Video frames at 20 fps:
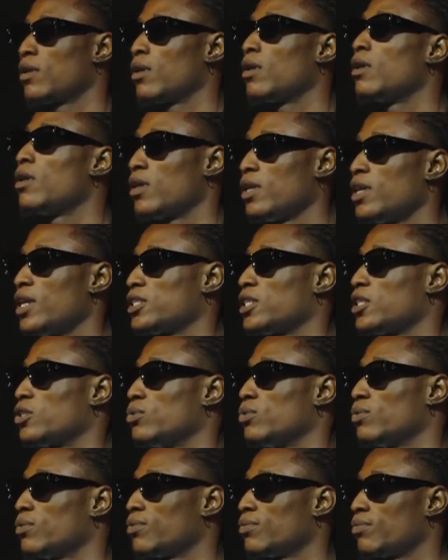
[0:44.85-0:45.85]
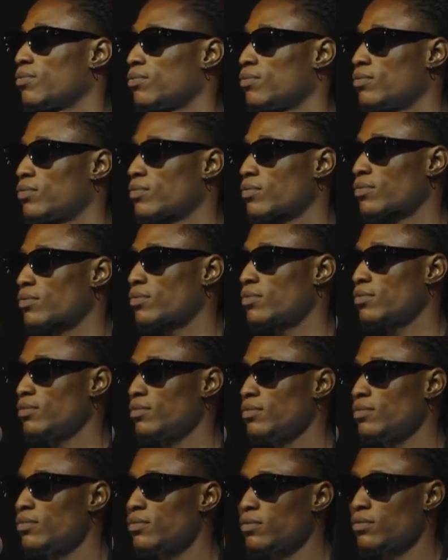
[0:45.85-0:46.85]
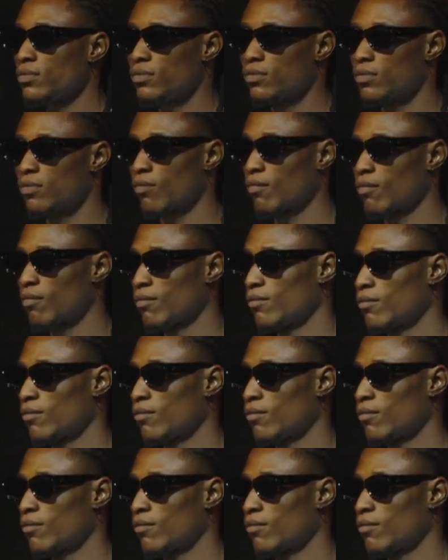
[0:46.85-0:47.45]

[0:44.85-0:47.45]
Yes, I do. Can you sing one line of it? Just a little bit.